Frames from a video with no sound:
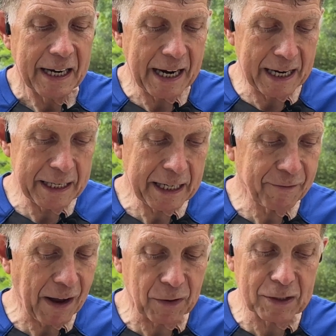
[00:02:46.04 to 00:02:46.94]
and he
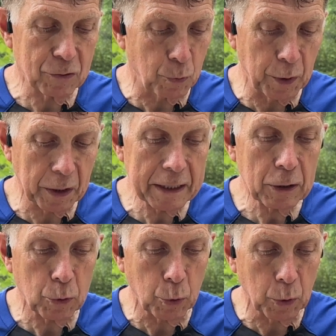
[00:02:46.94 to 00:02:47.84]
found this really
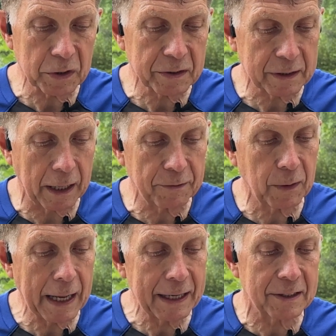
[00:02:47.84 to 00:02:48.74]
cool set of
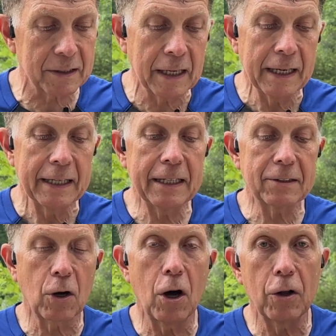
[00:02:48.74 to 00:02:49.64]
glasses.
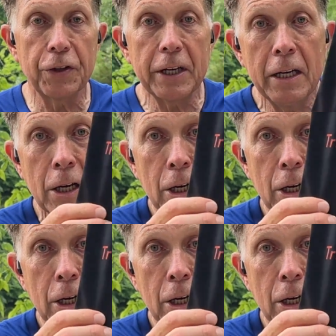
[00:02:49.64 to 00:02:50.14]
It's called the